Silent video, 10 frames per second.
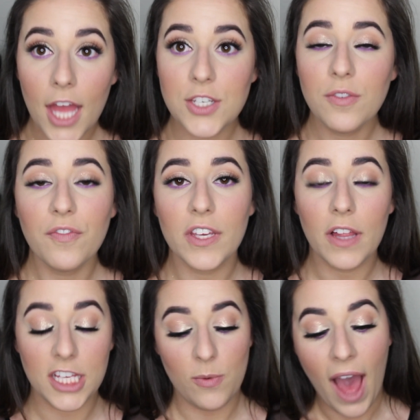And don't feel
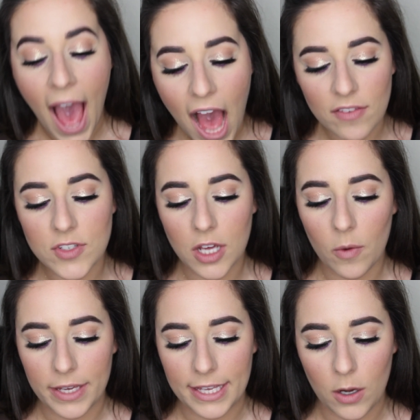like you have to
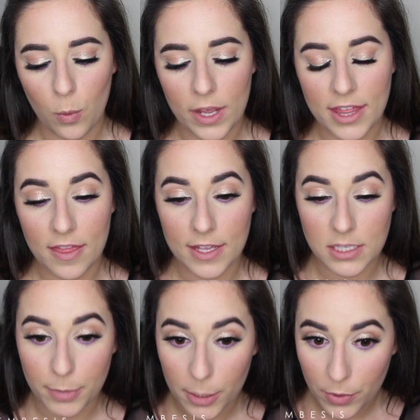go in with
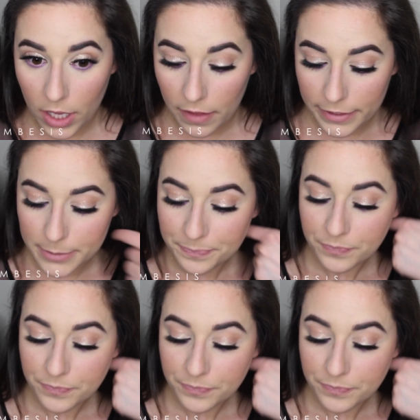this purple color.